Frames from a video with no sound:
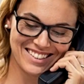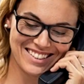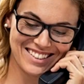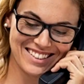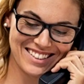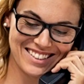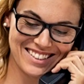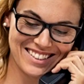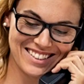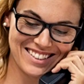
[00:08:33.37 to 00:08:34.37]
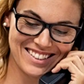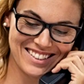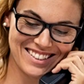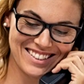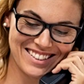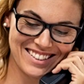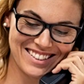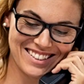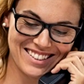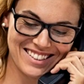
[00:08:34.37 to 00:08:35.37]
more natural,
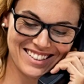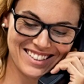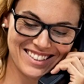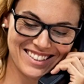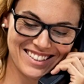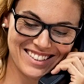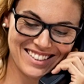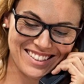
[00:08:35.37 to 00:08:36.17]
particularly